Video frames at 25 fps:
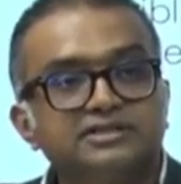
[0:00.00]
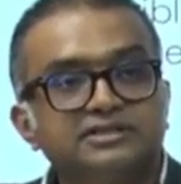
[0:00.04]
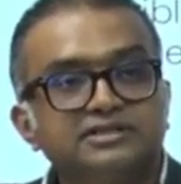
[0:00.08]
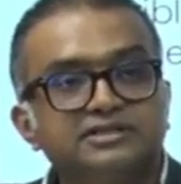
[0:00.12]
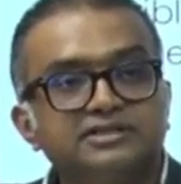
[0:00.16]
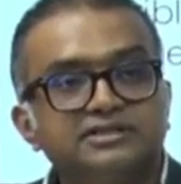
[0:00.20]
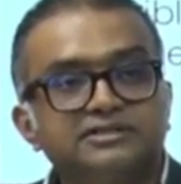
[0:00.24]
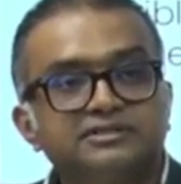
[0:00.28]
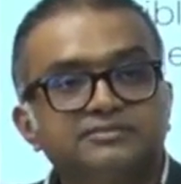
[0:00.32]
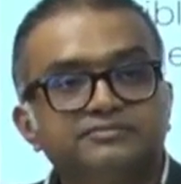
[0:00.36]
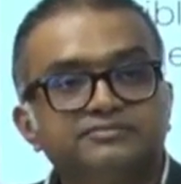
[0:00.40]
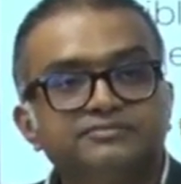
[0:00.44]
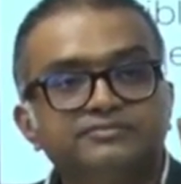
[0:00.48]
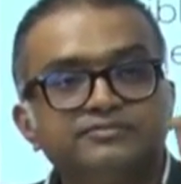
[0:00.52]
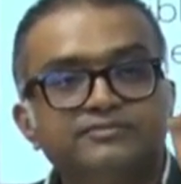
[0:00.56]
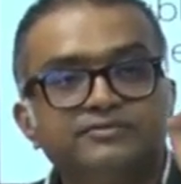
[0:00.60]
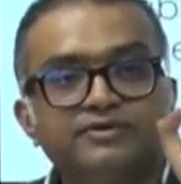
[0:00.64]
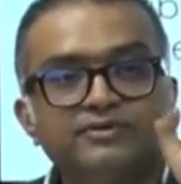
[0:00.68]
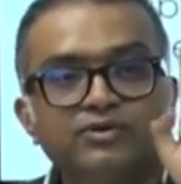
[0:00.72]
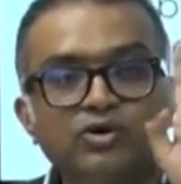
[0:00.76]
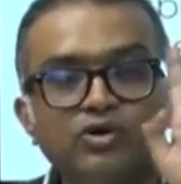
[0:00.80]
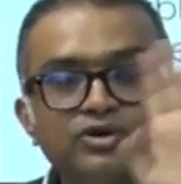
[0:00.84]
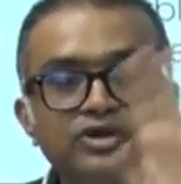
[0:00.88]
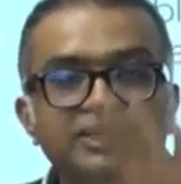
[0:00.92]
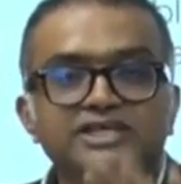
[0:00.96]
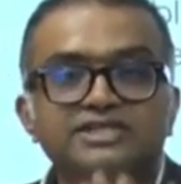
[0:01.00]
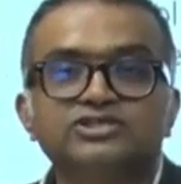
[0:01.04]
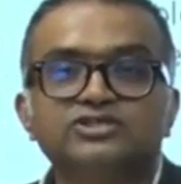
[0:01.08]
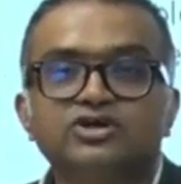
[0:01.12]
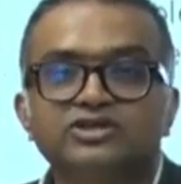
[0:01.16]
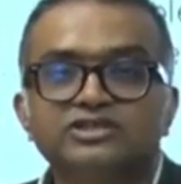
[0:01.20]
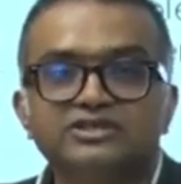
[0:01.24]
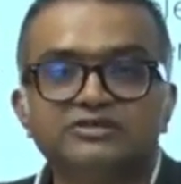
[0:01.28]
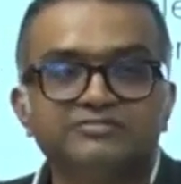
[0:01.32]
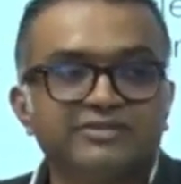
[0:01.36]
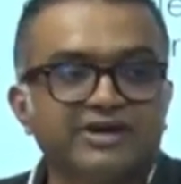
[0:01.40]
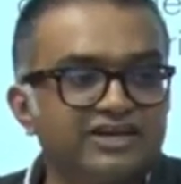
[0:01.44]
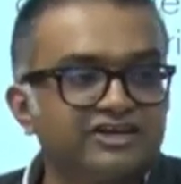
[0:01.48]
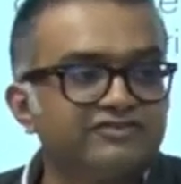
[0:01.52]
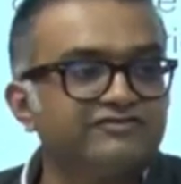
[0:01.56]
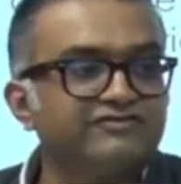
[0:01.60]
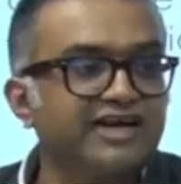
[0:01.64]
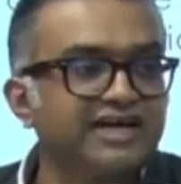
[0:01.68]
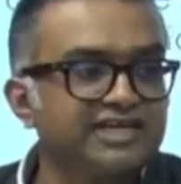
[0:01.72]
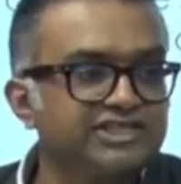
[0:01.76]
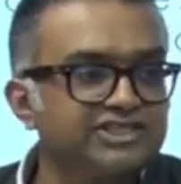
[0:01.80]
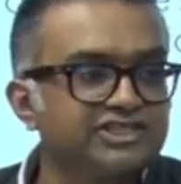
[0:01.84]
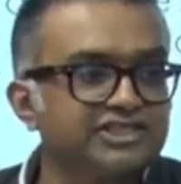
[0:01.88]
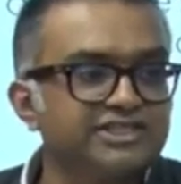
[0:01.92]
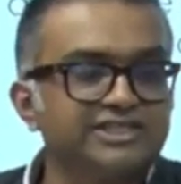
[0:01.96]
uh, onus on the
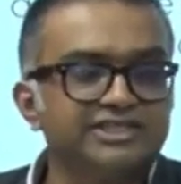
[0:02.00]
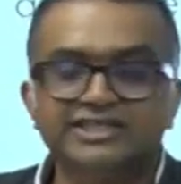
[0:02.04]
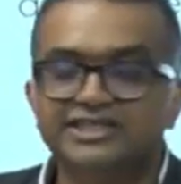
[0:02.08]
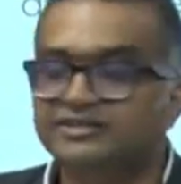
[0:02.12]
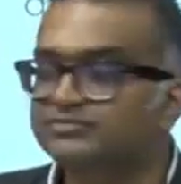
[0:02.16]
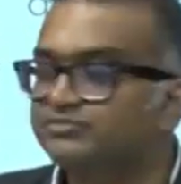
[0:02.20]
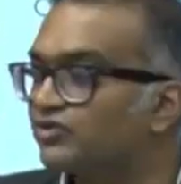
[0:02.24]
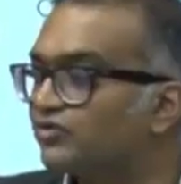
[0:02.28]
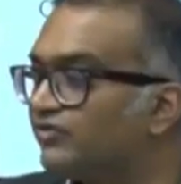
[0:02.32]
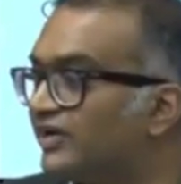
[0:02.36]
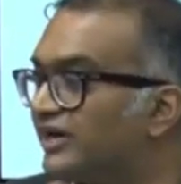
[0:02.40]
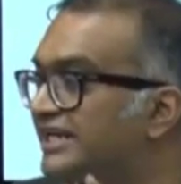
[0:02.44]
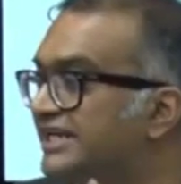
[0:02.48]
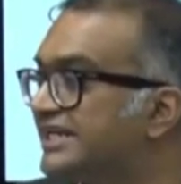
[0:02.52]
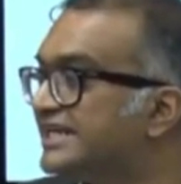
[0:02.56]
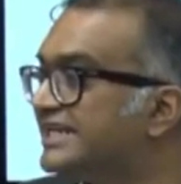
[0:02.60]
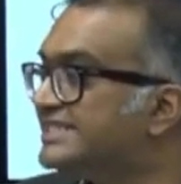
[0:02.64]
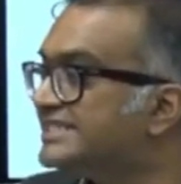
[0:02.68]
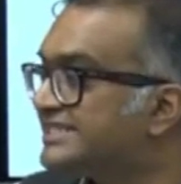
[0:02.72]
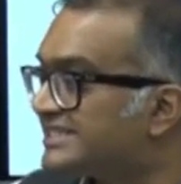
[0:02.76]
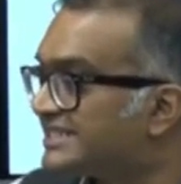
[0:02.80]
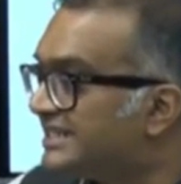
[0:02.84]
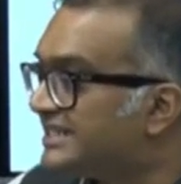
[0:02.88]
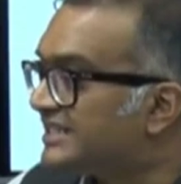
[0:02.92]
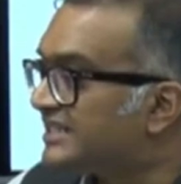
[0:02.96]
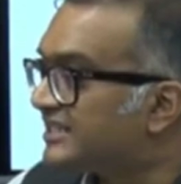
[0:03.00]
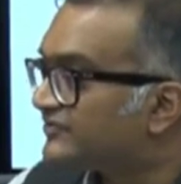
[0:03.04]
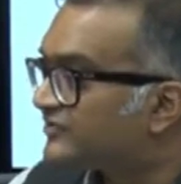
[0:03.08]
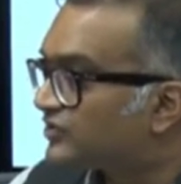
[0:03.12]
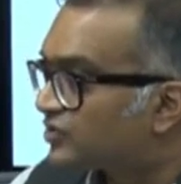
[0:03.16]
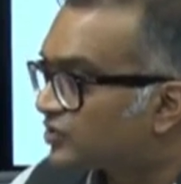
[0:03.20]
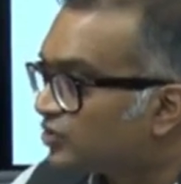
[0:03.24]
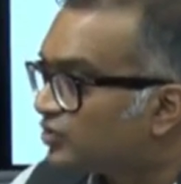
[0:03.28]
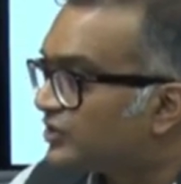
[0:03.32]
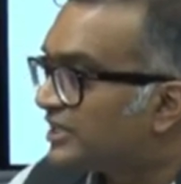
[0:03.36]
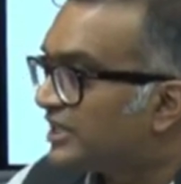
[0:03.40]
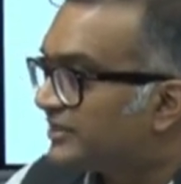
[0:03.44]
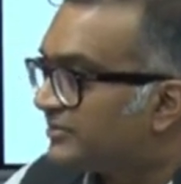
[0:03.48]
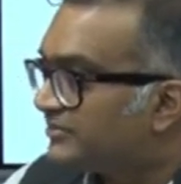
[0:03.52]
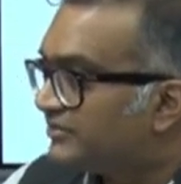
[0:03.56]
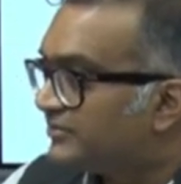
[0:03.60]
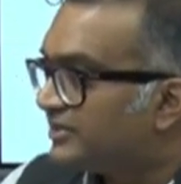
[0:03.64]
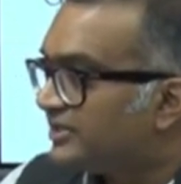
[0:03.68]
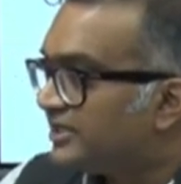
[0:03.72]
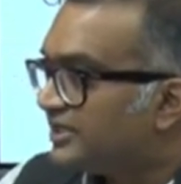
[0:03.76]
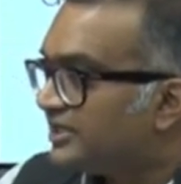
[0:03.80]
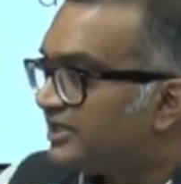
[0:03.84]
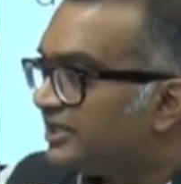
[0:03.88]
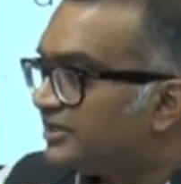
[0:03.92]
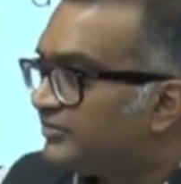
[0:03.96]
manufacturing and providing incentives to
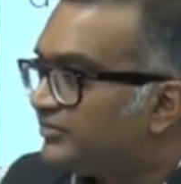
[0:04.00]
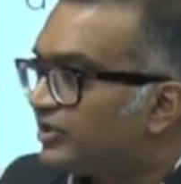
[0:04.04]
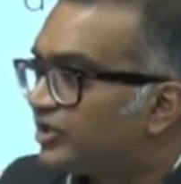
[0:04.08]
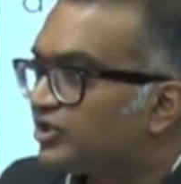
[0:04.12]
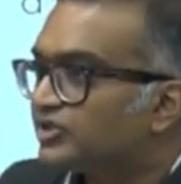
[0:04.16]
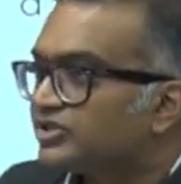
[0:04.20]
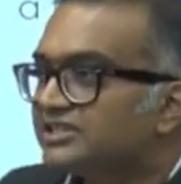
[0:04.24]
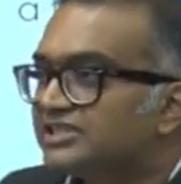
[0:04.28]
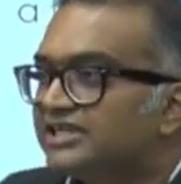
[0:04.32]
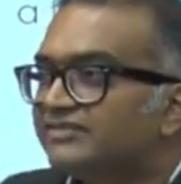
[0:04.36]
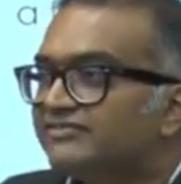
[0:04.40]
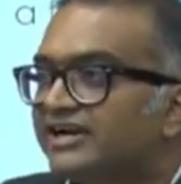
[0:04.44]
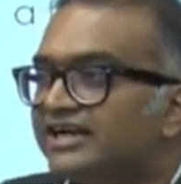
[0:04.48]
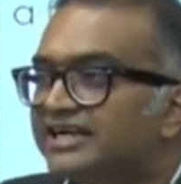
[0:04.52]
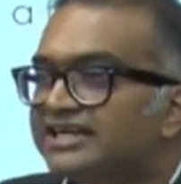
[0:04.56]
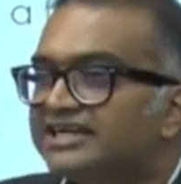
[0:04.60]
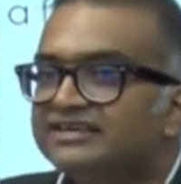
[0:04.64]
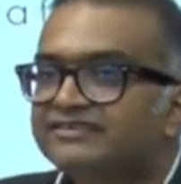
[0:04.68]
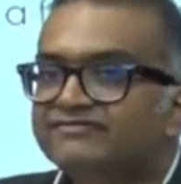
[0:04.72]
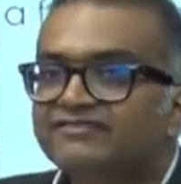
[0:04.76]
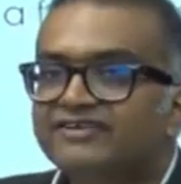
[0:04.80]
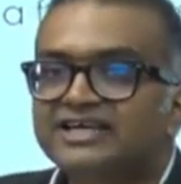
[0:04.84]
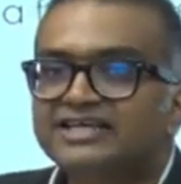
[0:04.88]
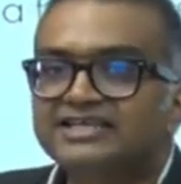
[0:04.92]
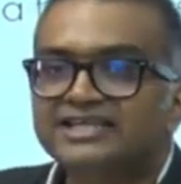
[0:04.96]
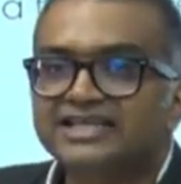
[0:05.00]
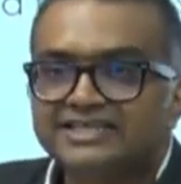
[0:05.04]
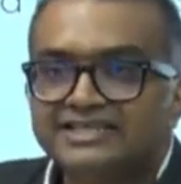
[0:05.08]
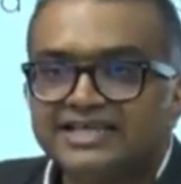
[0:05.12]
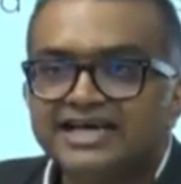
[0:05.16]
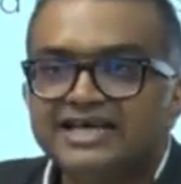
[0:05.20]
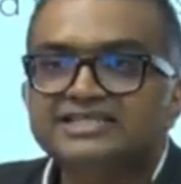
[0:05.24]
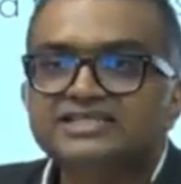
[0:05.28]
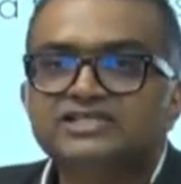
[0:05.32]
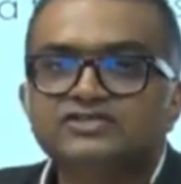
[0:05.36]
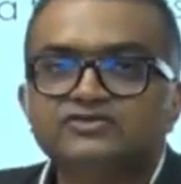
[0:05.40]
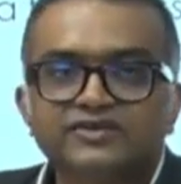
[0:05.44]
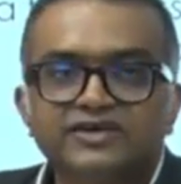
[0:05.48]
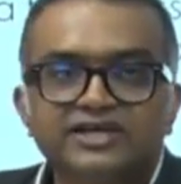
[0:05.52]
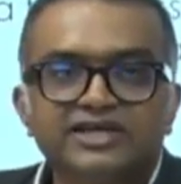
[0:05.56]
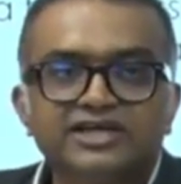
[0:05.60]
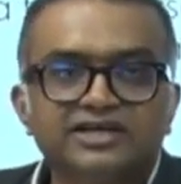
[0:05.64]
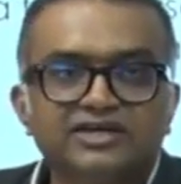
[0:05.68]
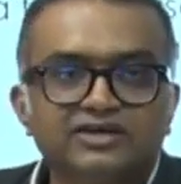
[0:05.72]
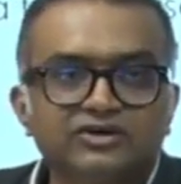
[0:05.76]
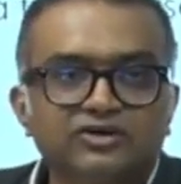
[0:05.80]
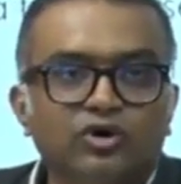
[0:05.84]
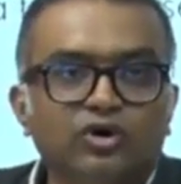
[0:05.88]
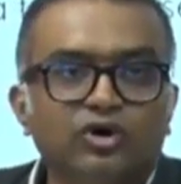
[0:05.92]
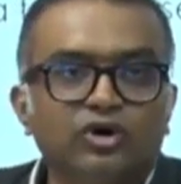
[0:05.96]
them because they've identified that that's
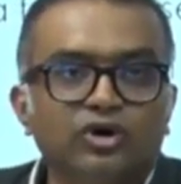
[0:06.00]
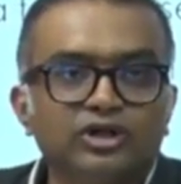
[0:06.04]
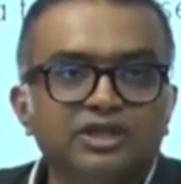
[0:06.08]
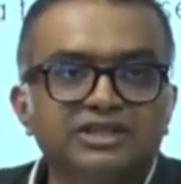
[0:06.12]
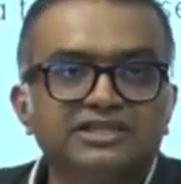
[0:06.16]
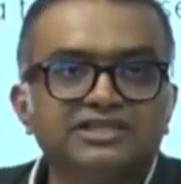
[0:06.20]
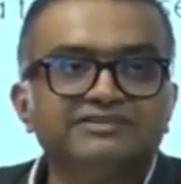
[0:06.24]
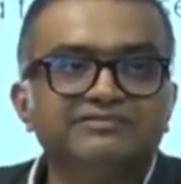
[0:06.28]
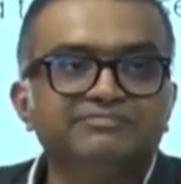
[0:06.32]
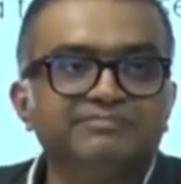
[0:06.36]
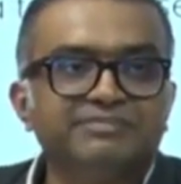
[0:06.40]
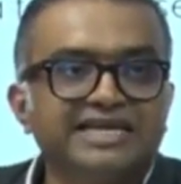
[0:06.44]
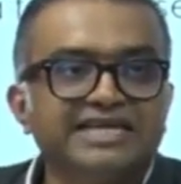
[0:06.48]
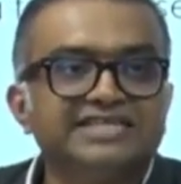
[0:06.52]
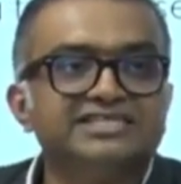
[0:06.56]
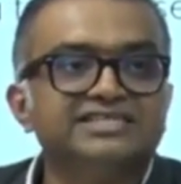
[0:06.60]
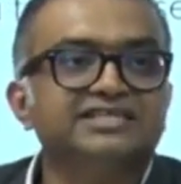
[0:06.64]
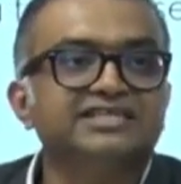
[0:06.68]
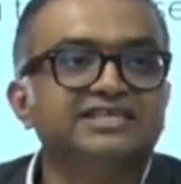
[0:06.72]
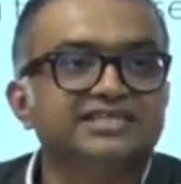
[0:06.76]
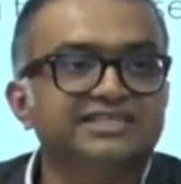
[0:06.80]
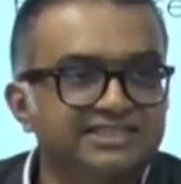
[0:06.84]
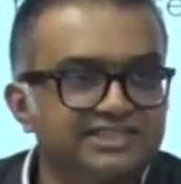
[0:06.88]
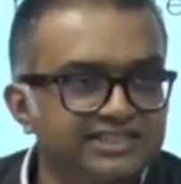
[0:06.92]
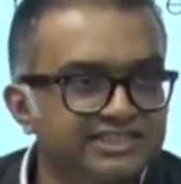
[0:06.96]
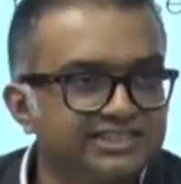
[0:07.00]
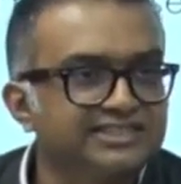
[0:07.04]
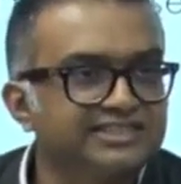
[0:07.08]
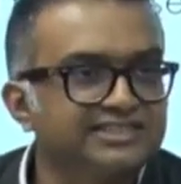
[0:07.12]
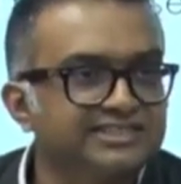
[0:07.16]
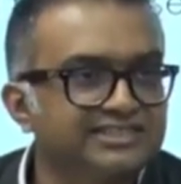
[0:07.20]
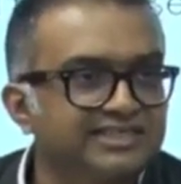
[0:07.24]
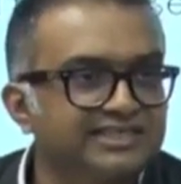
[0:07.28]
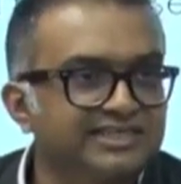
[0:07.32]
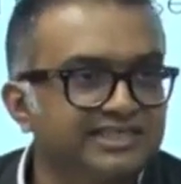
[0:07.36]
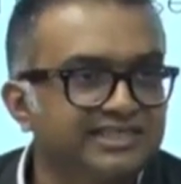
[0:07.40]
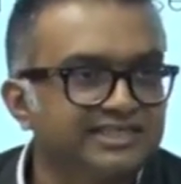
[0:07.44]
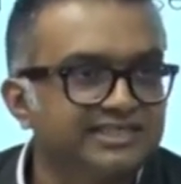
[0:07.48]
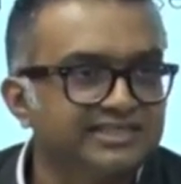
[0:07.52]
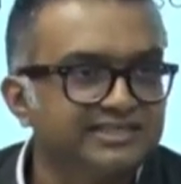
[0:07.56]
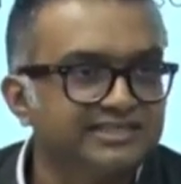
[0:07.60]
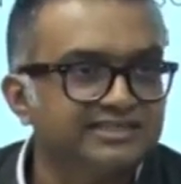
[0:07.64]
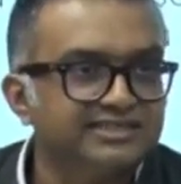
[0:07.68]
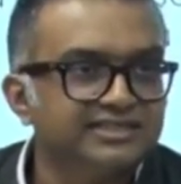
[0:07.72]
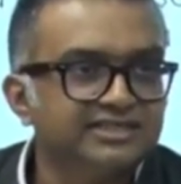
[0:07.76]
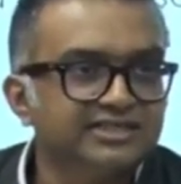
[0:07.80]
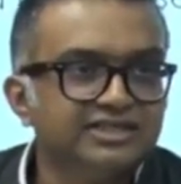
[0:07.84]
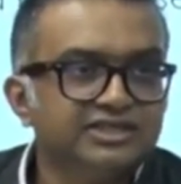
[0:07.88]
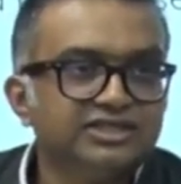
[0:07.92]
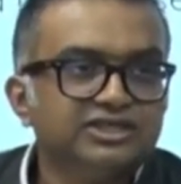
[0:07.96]
where all the major decisions are
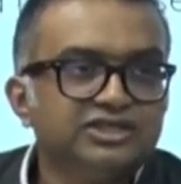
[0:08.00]
taken.